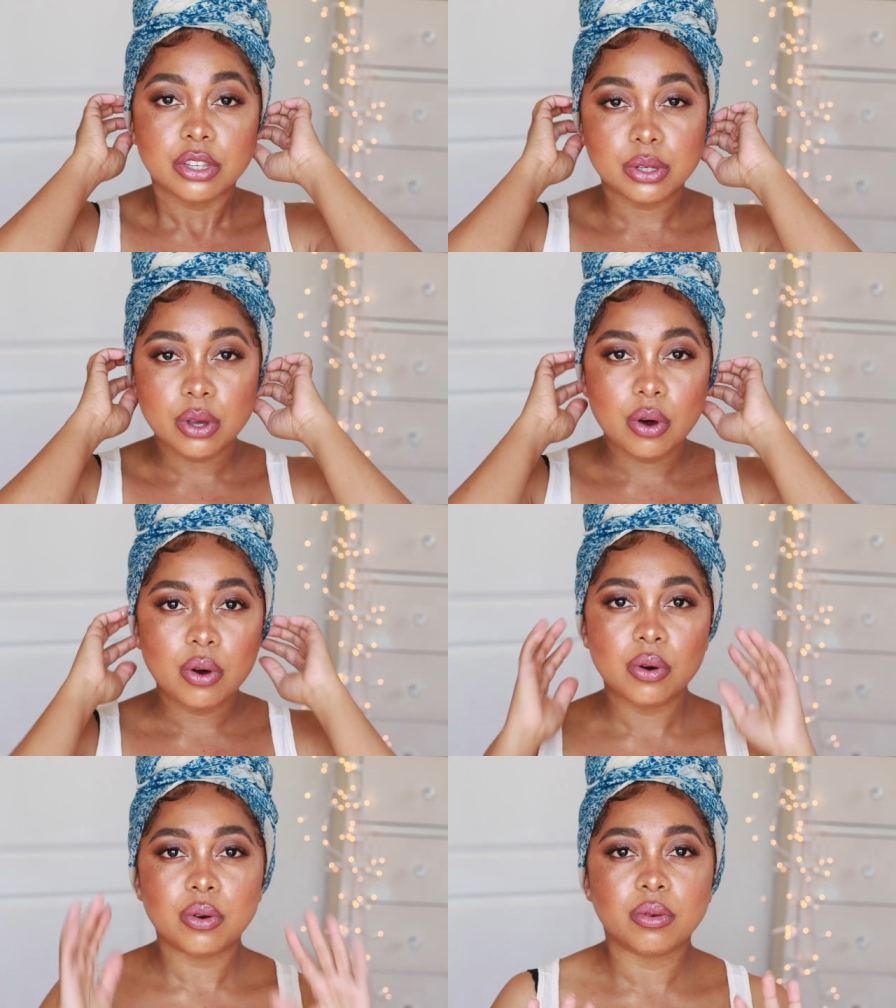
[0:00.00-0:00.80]

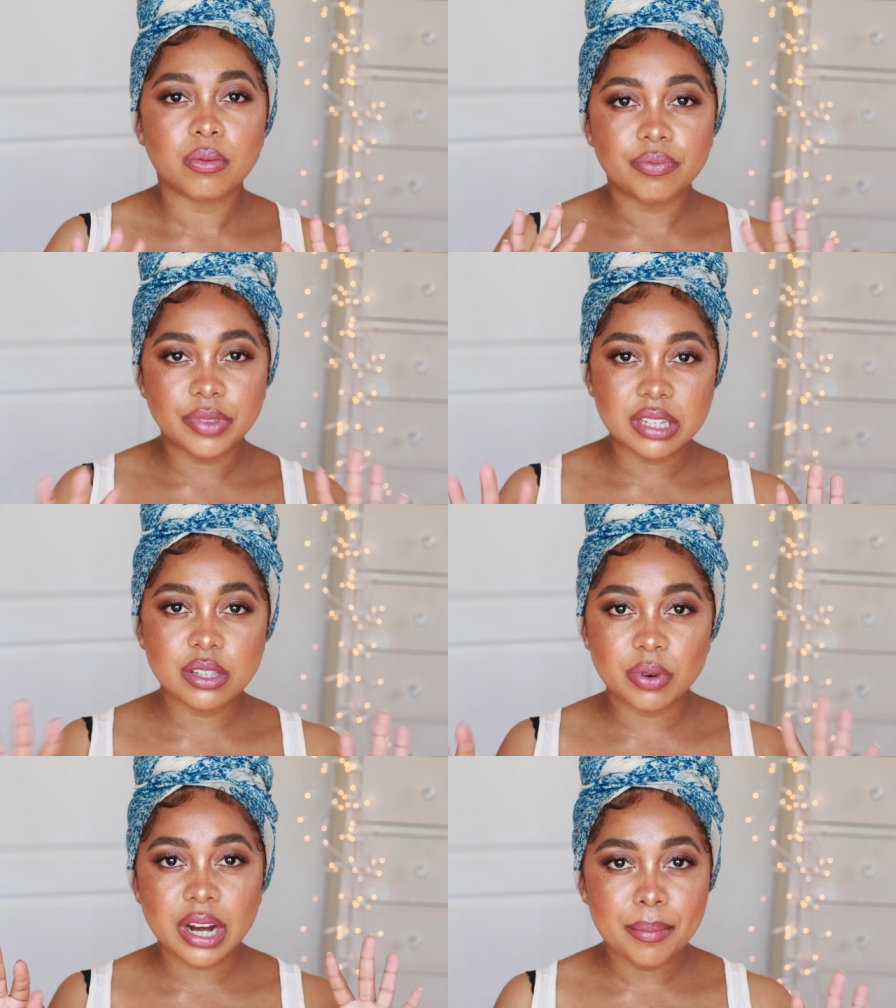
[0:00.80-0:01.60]
So
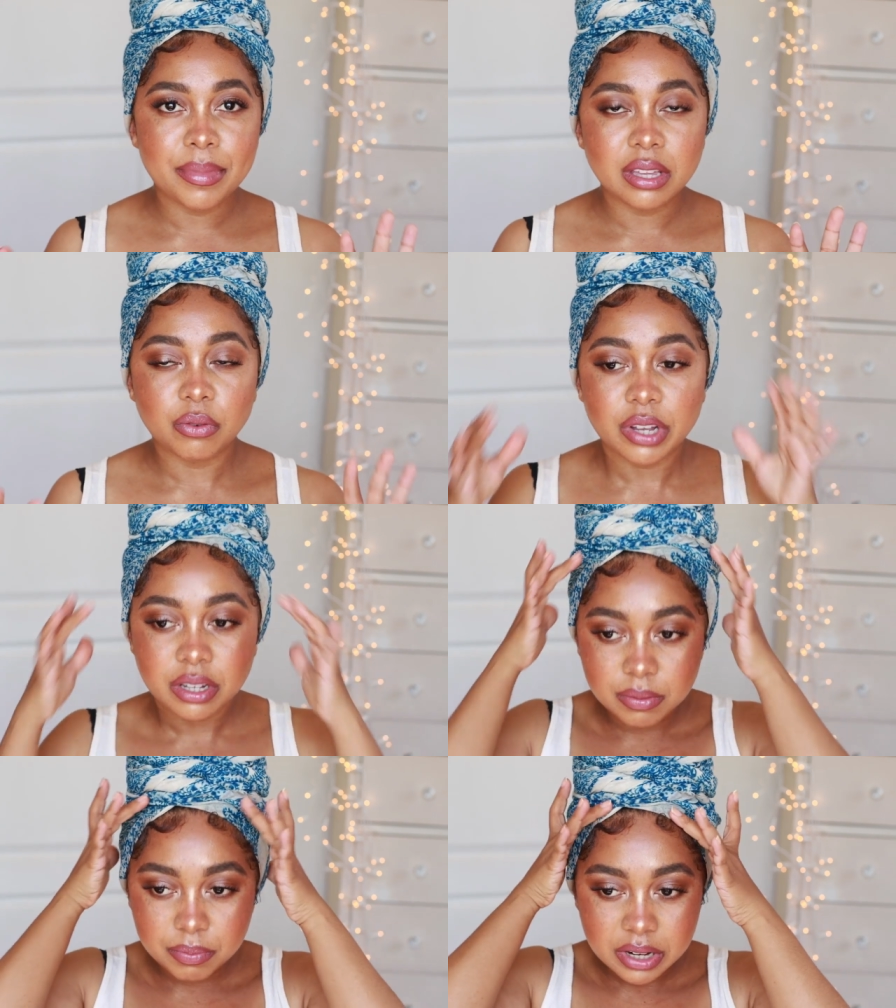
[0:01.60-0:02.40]
this is what I mean.
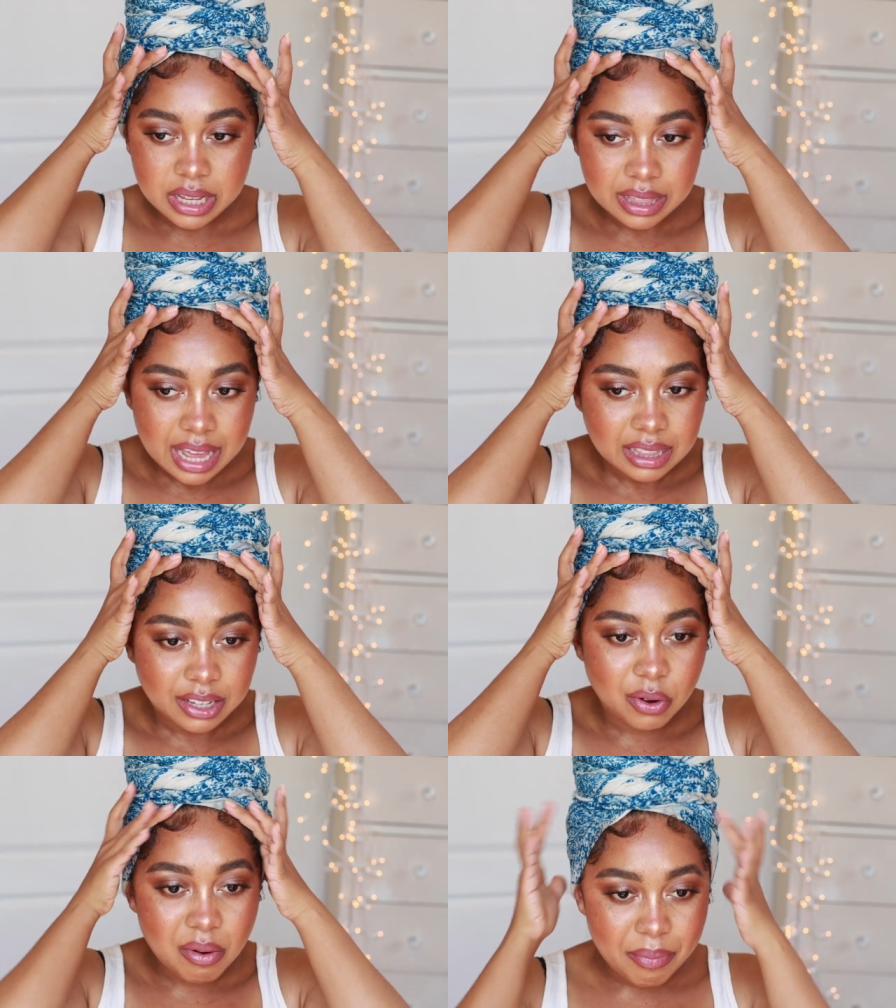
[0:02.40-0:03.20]
When you're putting
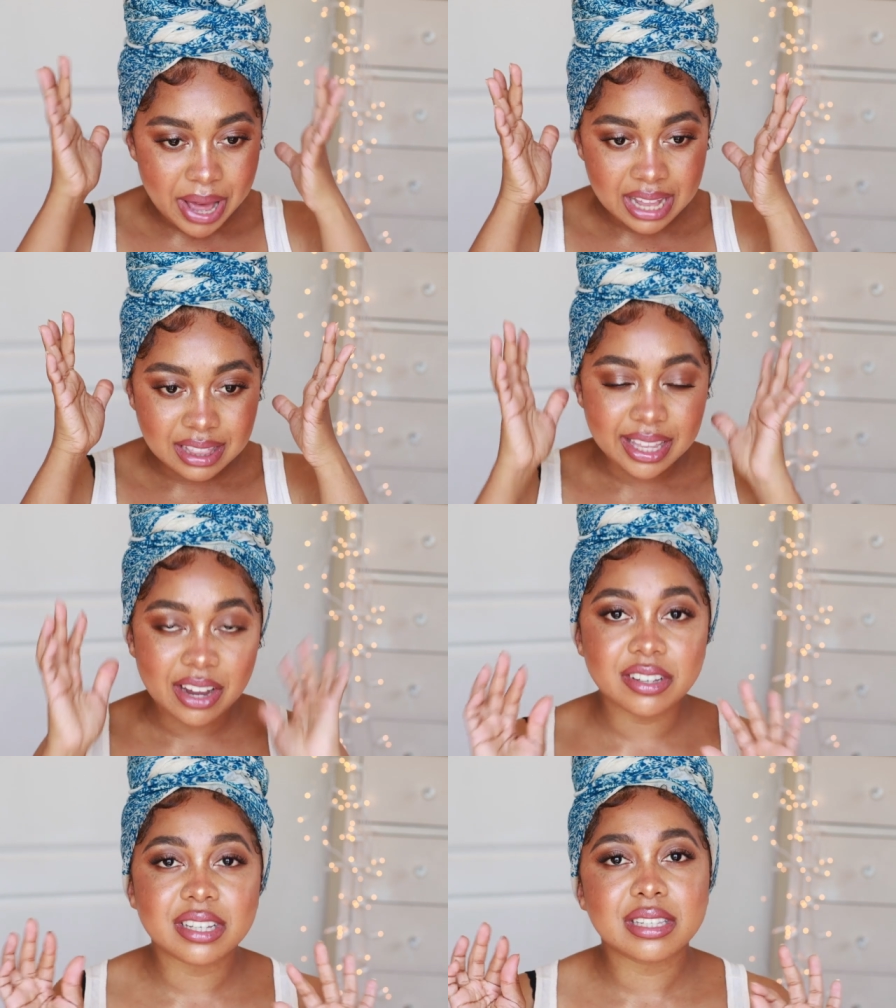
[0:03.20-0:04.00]
that little band
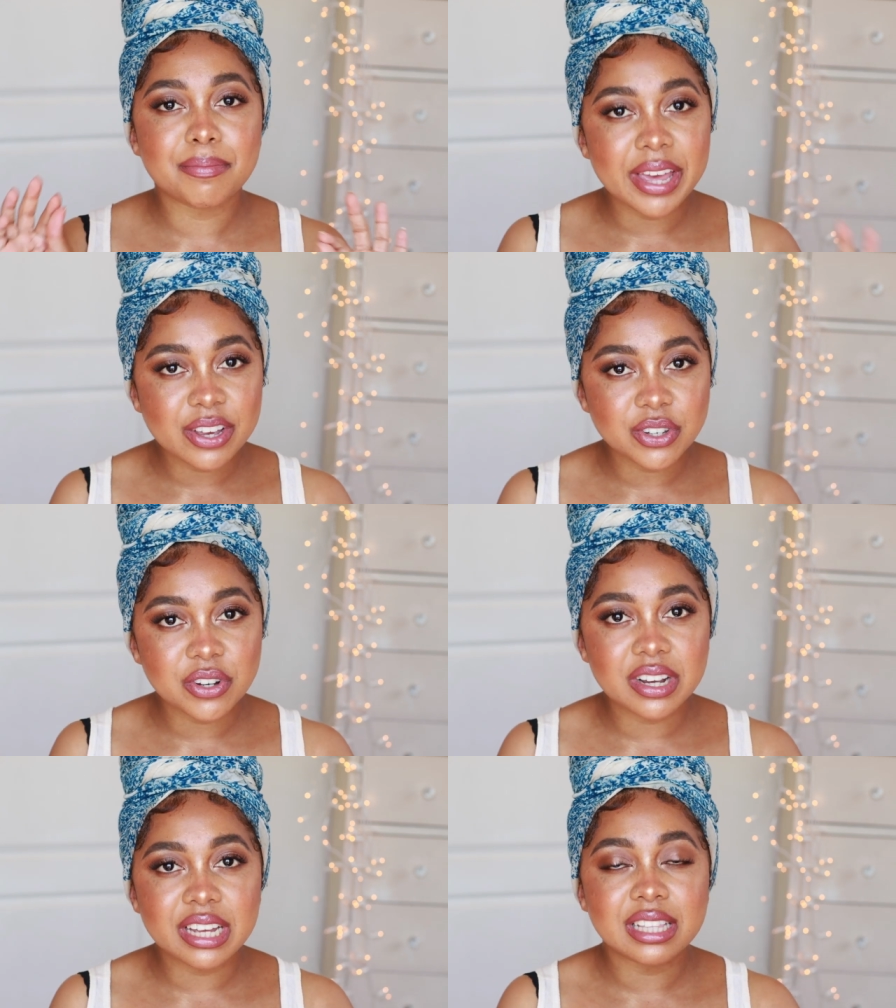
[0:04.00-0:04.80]
there, just make
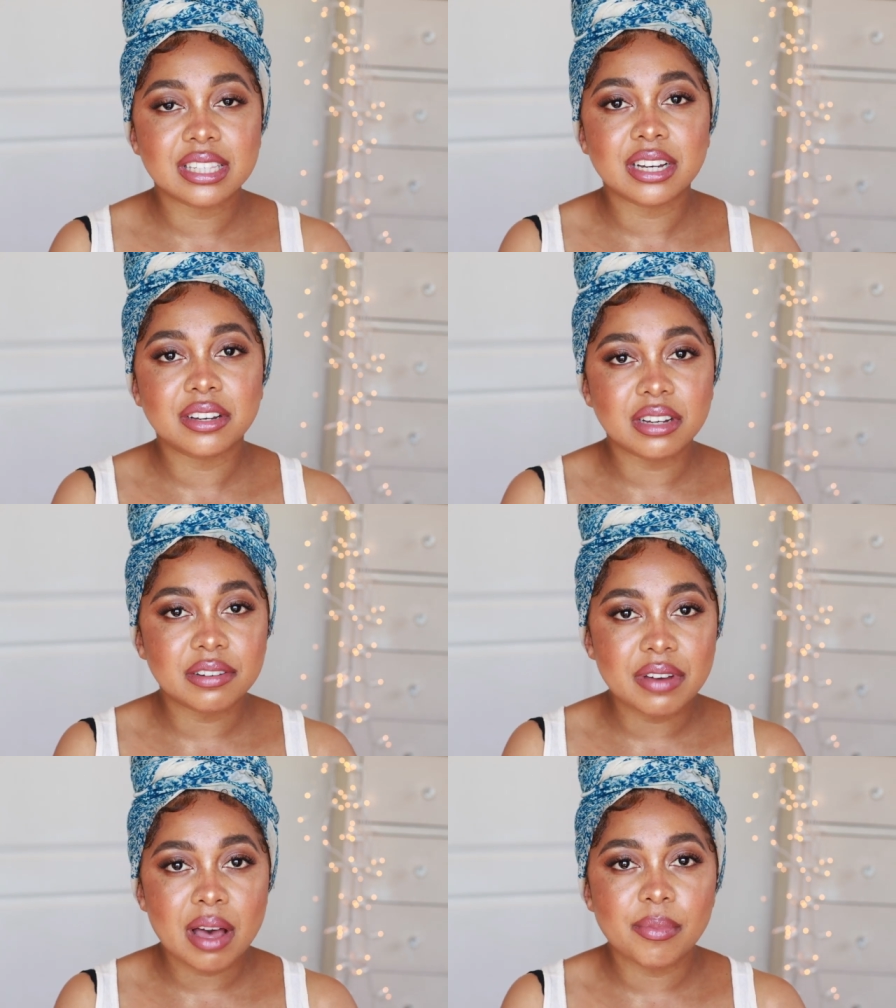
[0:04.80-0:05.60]
sure it's a
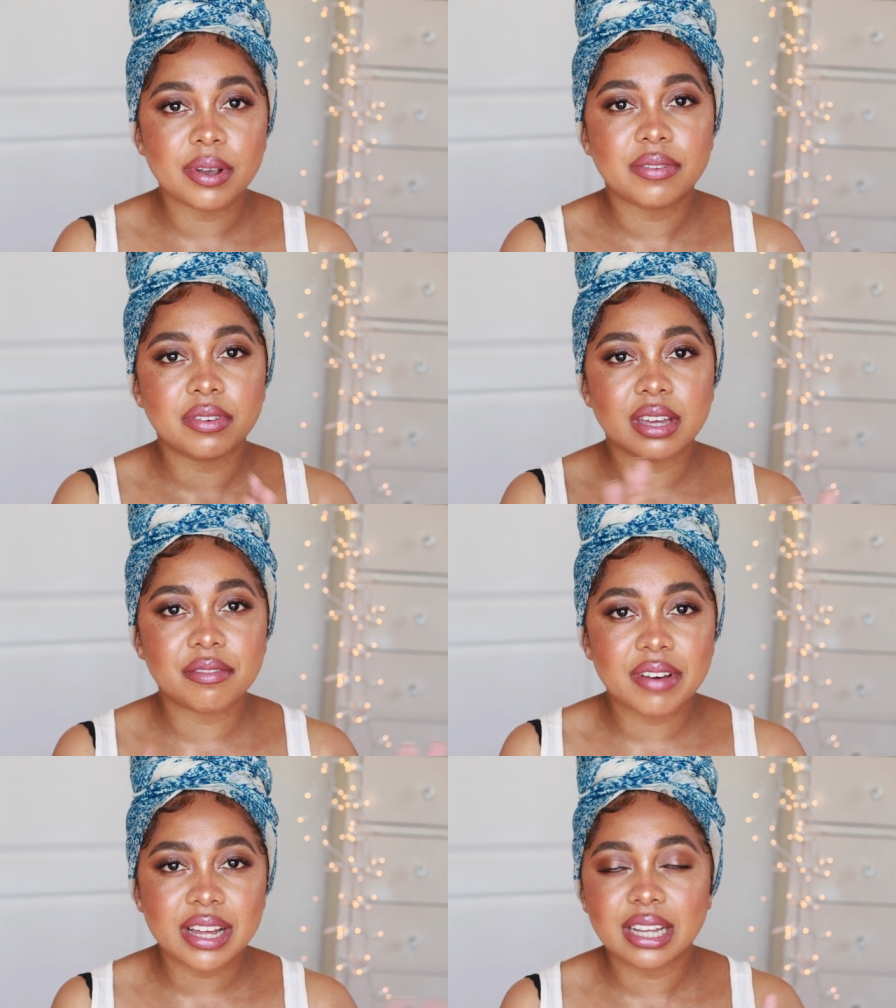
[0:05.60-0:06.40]
good fabric. If you
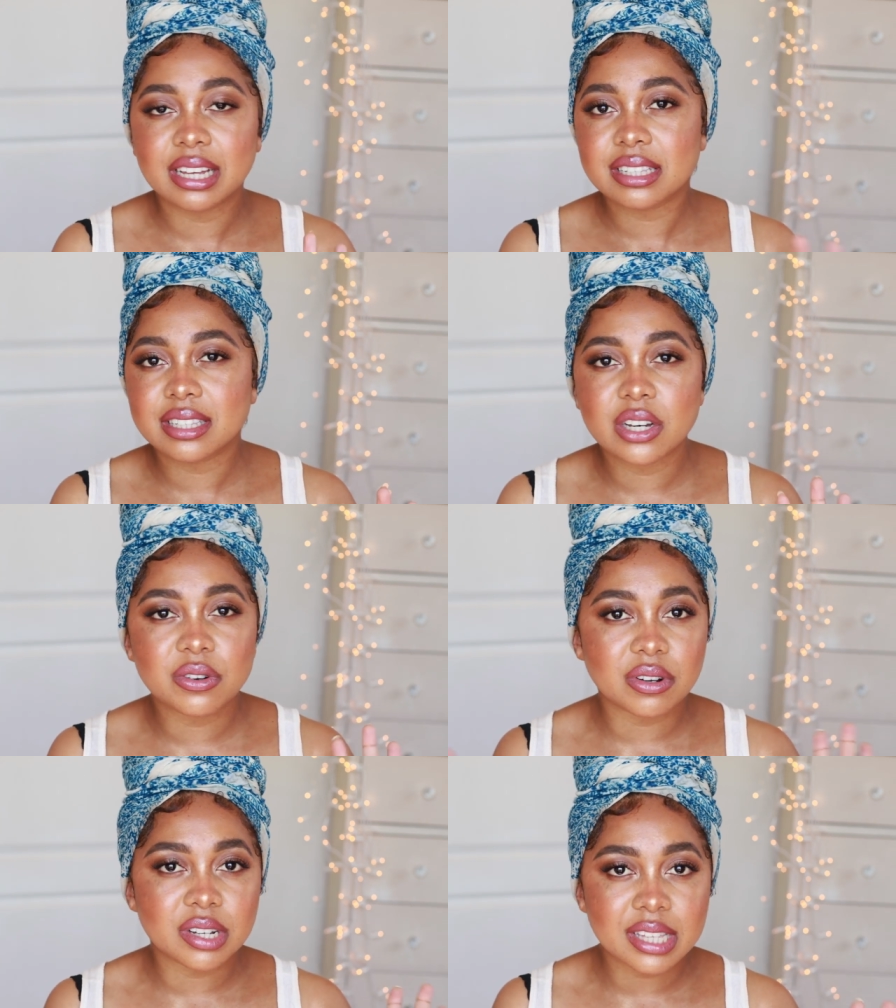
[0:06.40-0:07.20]
can find like a
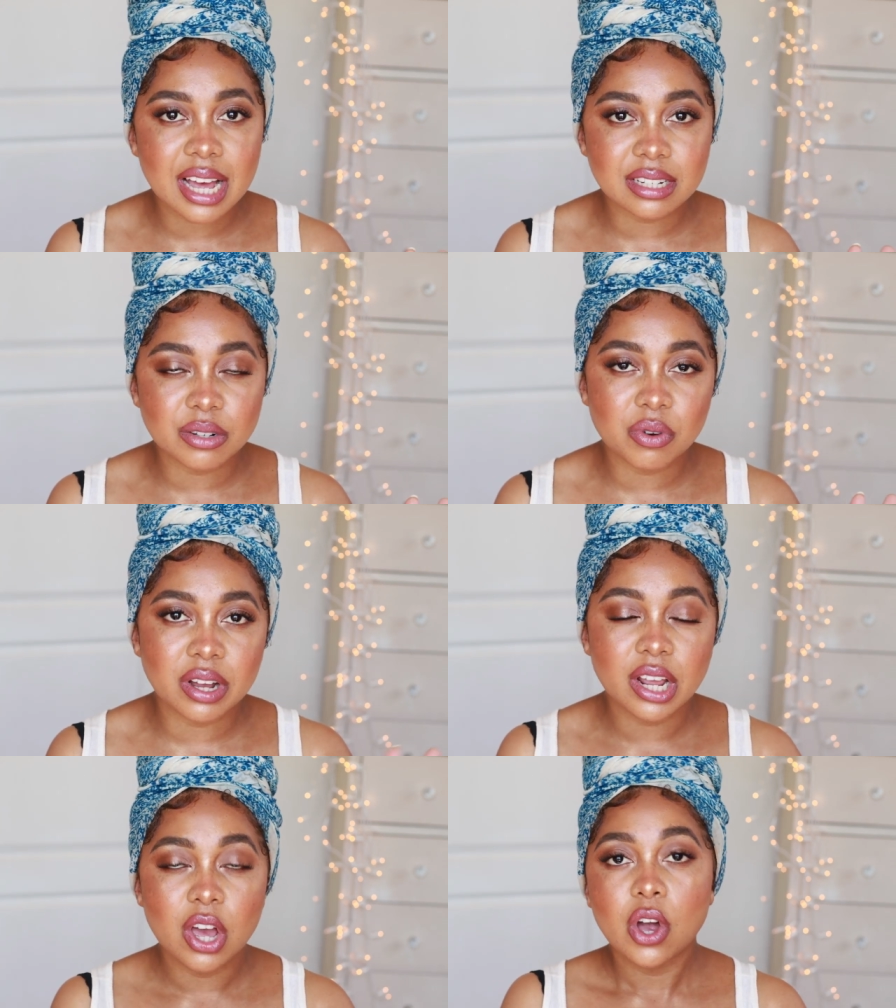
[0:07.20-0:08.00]
silk or satin
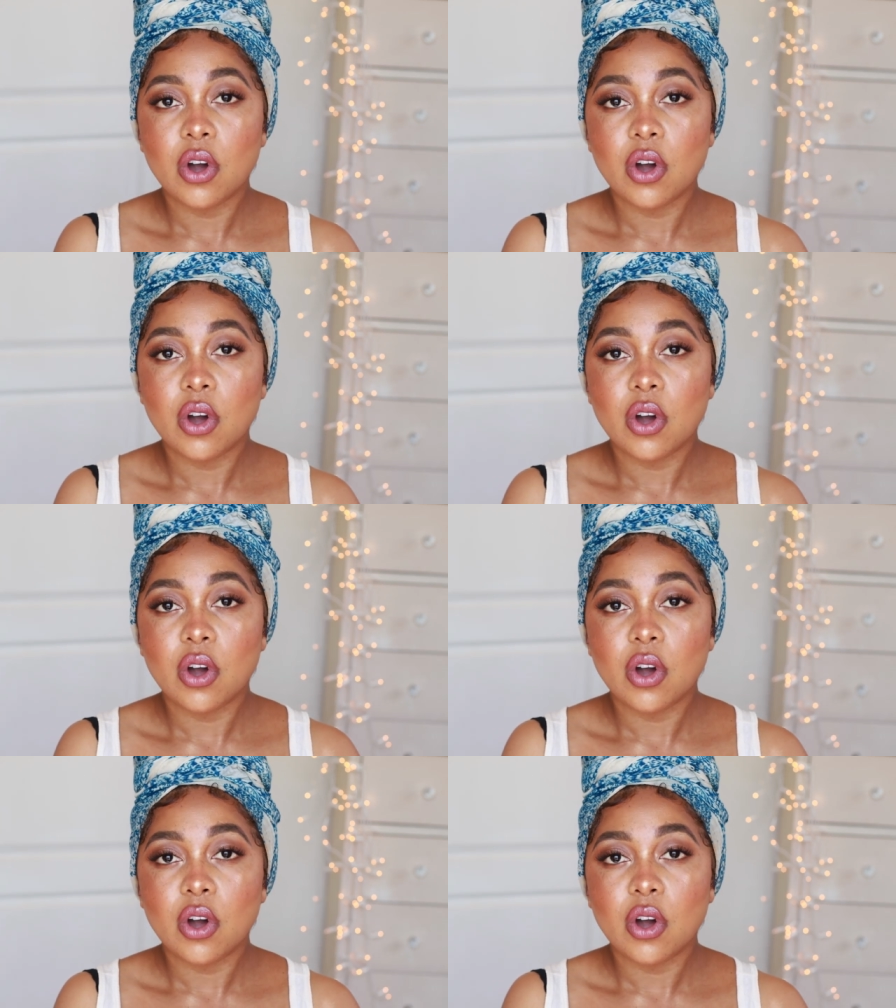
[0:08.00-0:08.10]
one,